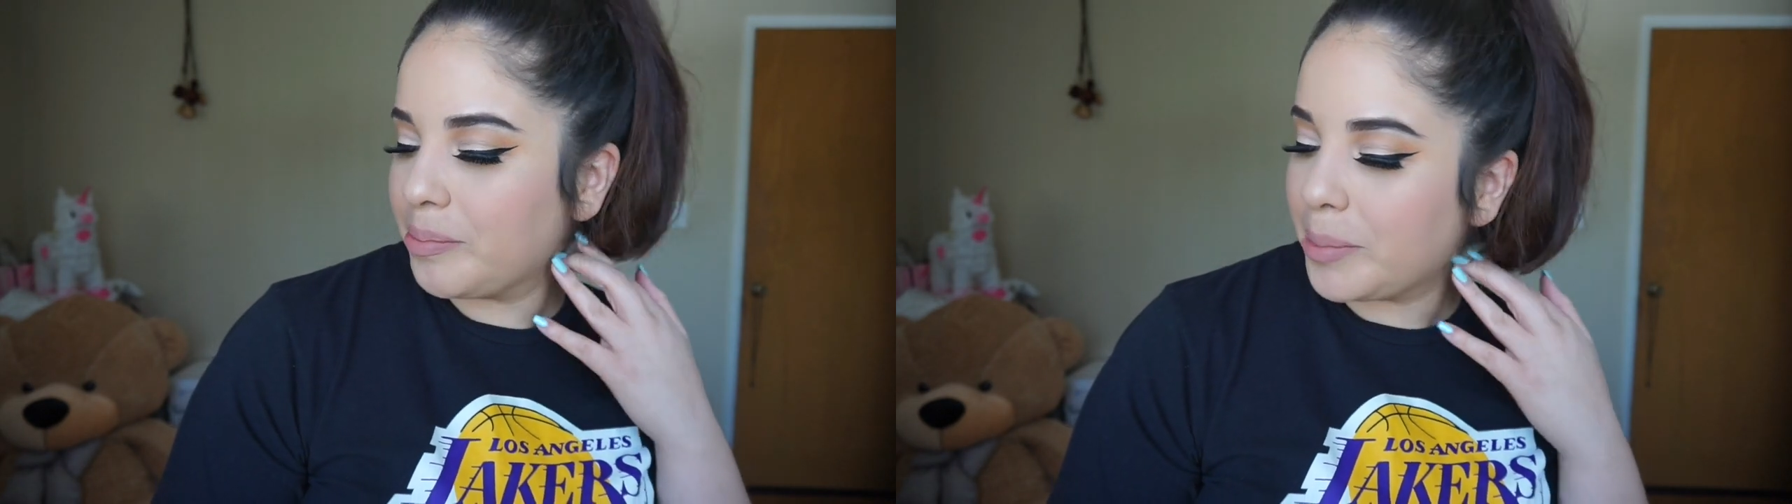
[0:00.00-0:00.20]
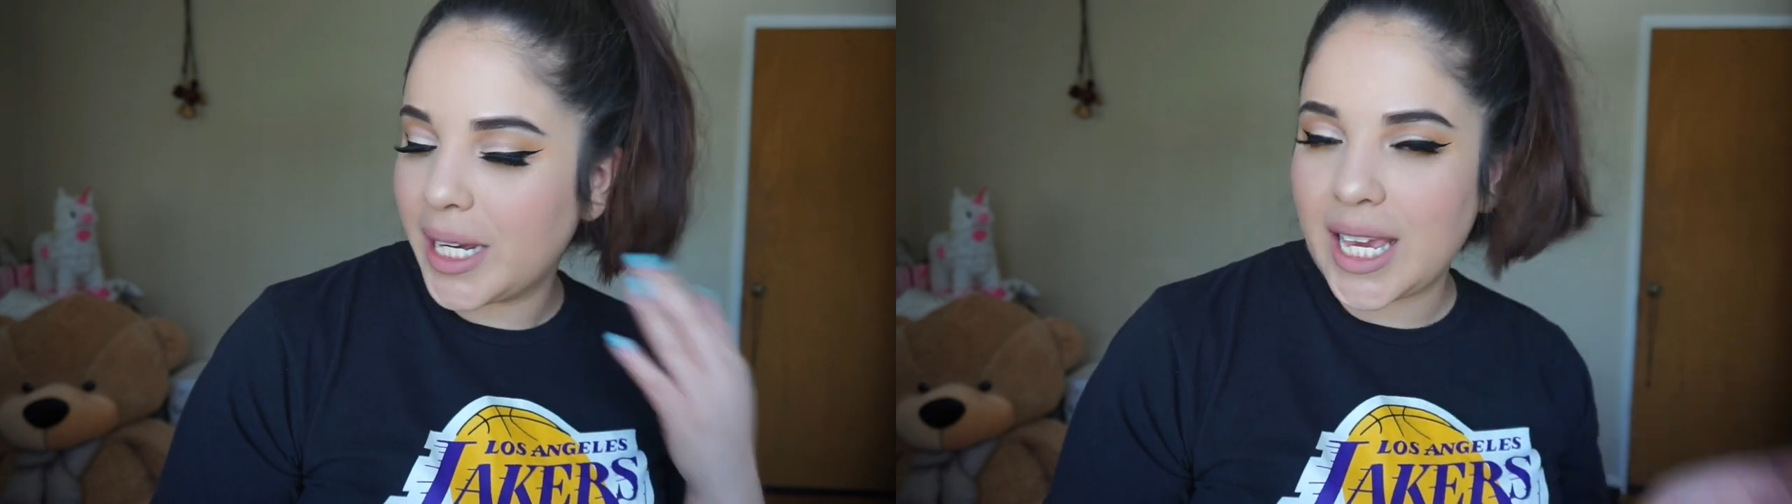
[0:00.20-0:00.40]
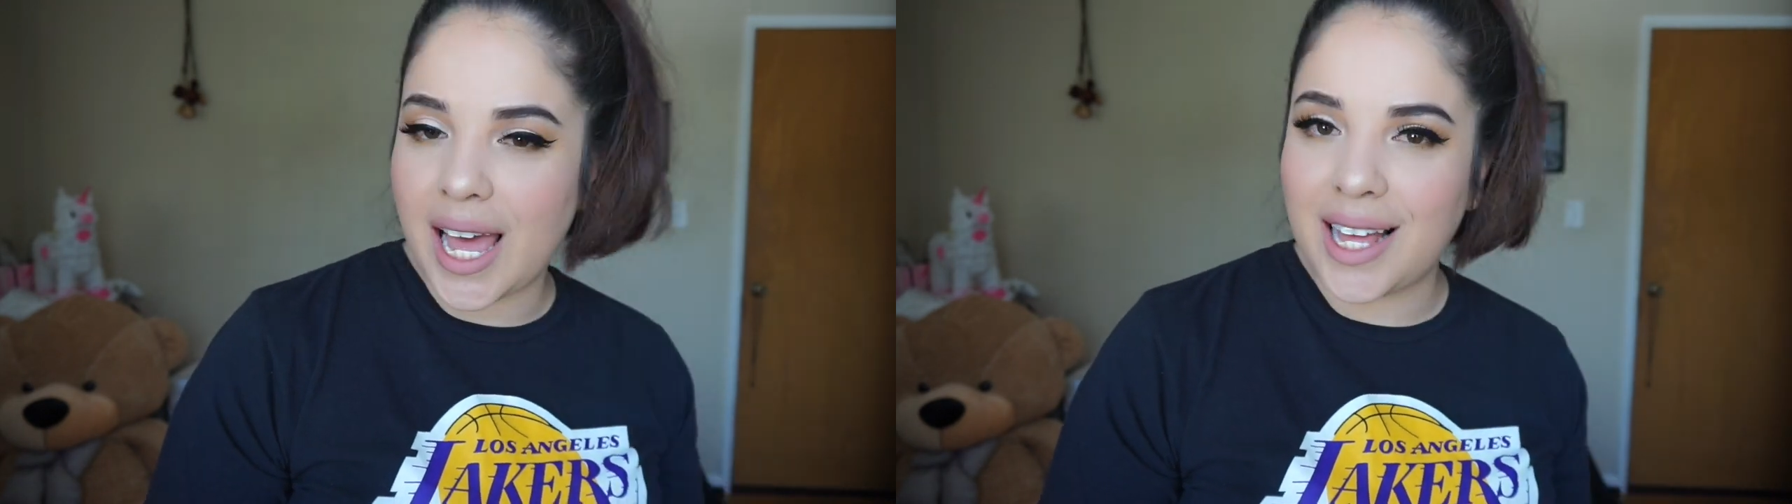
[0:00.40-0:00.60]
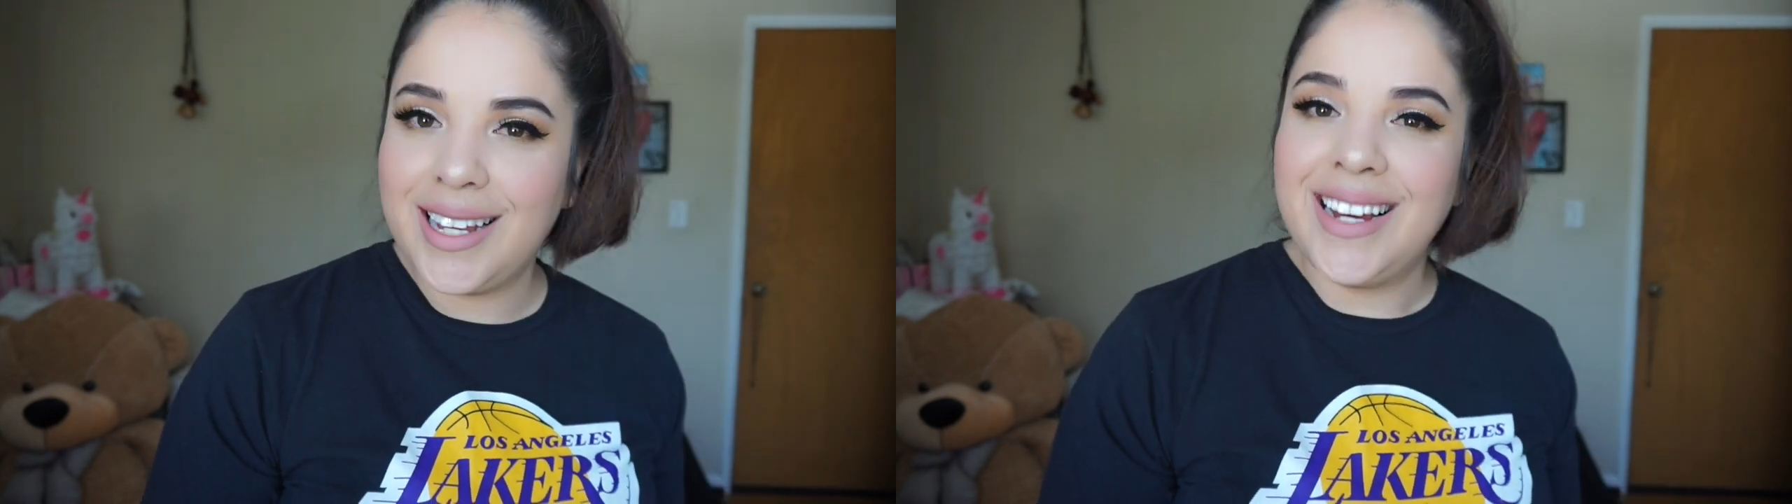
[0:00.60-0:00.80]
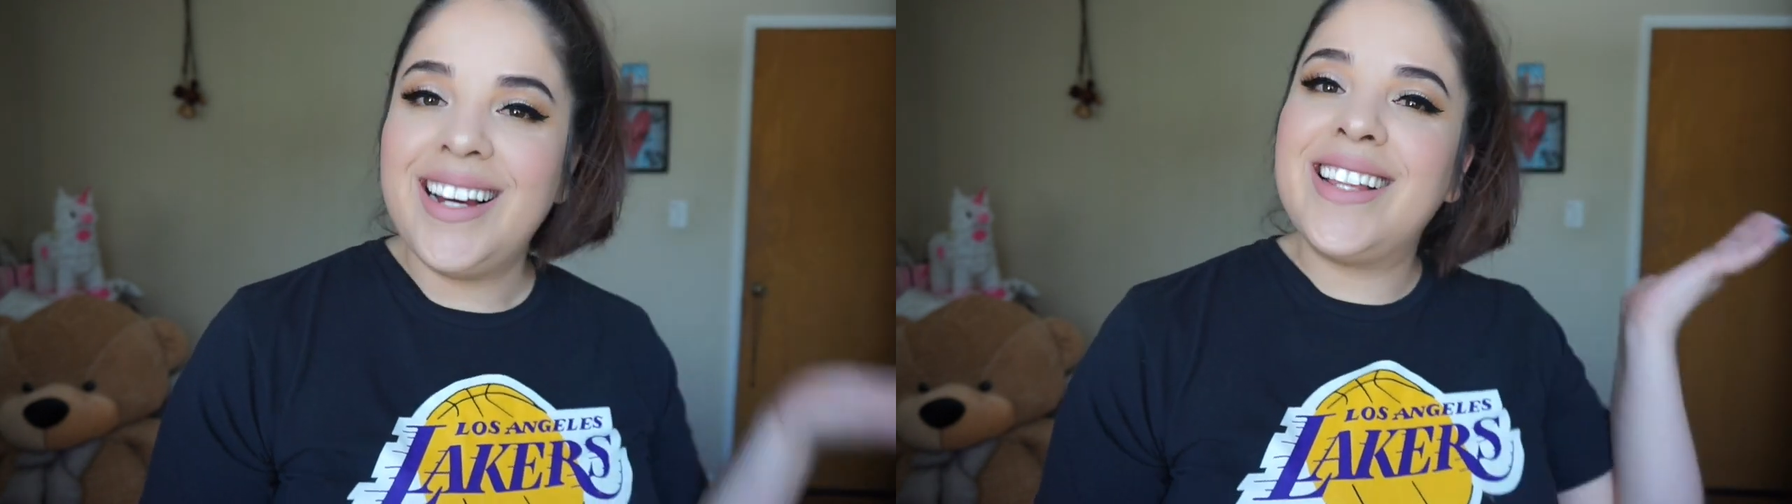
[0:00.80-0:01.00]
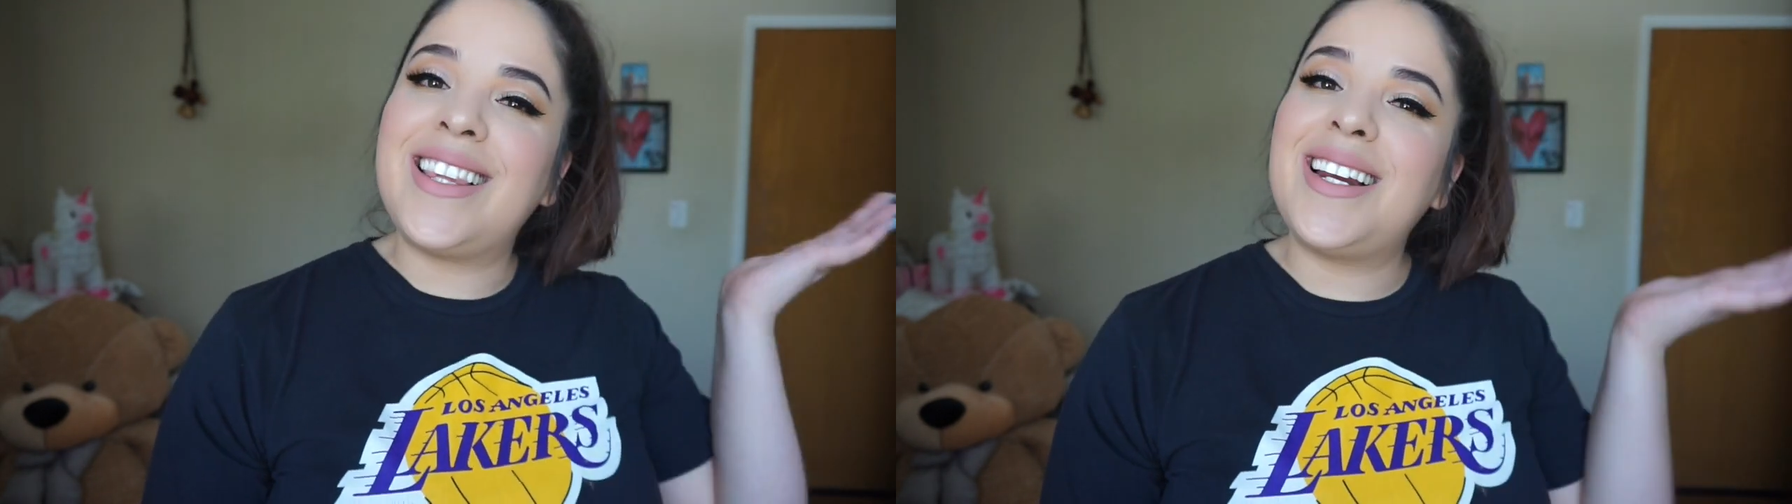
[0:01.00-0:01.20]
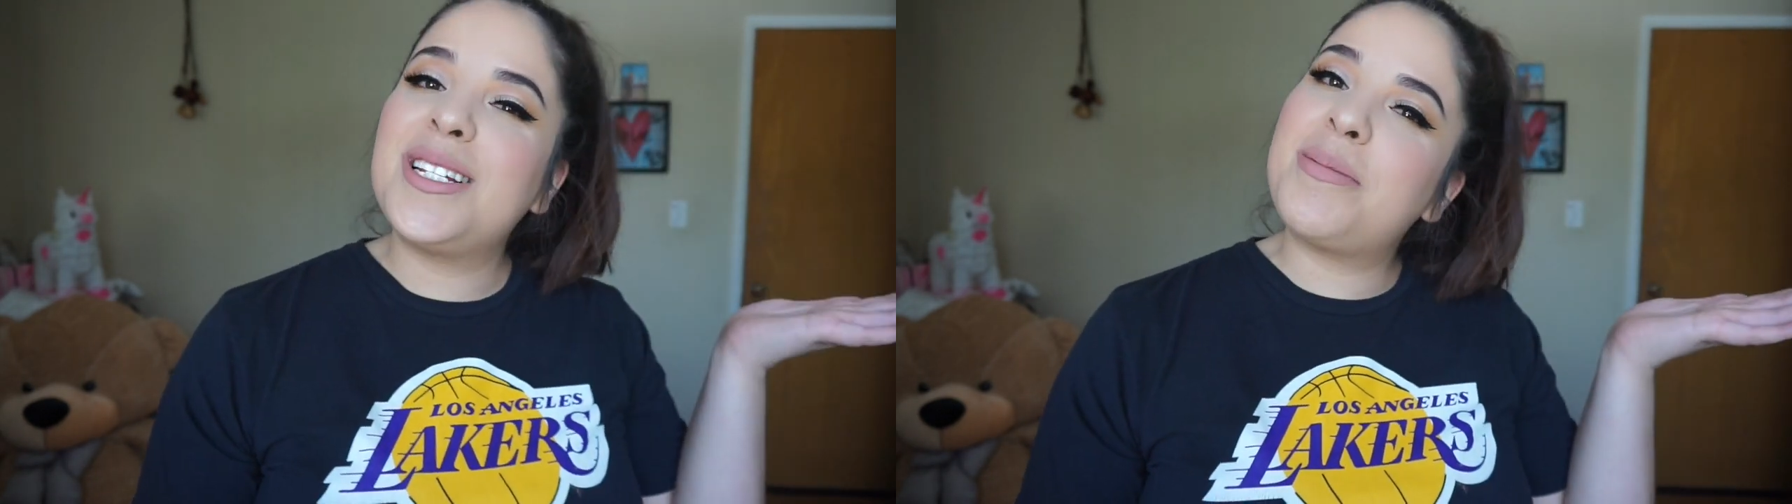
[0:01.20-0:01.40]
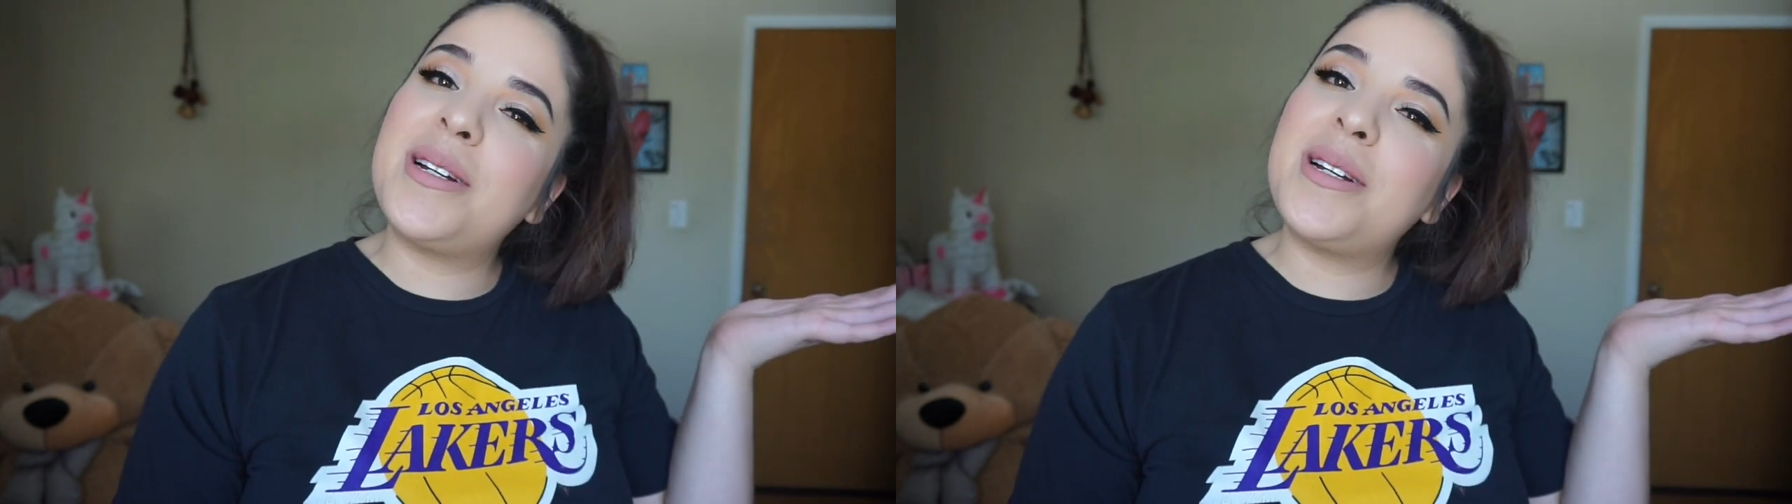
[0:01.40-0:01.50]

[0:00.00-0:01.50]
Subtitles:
But yeah, that is